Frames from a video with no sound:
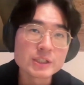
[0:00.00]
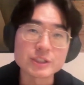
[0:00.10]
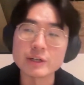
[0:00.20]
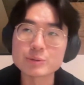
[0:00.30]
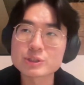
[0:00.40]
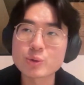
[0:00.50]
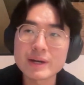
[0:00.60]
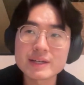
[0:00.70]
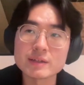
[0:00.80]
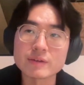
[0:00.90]
So it was
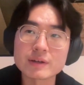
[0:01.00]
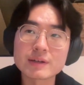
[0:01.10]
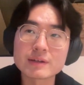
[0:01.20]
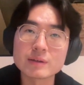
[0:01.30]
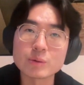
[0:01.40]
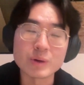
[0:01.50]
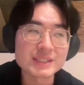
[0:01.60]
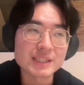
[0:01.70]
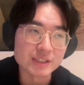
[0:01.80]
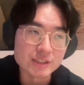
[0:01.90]
quite a,
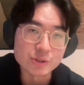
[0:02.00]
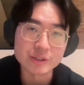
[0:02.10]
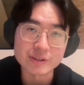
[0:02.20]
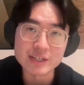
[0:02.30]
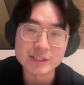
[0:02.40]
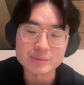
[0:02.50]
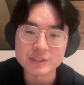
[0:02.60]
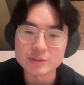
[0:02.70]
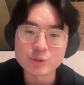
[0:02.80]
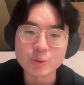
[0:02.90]
once I did join Grad Jobs,
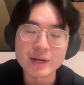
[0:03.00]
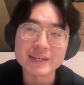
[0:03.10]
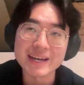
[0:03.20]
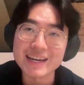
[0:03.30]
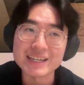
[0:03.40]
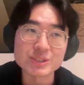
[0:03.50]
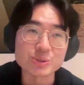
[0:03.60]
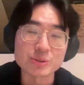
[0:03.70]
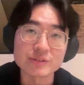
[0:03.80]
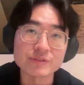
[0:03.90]
it was quite a
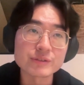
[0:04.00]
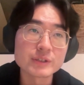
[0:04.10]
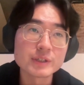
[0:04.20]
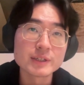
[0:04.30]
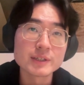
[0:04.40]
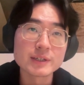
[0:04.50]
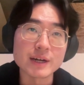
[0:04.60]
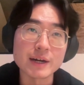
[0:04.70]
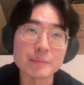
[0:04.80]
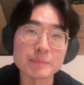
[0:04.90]
sort of
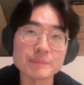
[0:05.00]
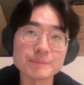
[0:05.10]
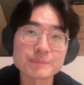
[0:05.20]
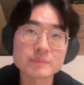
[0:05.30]
um,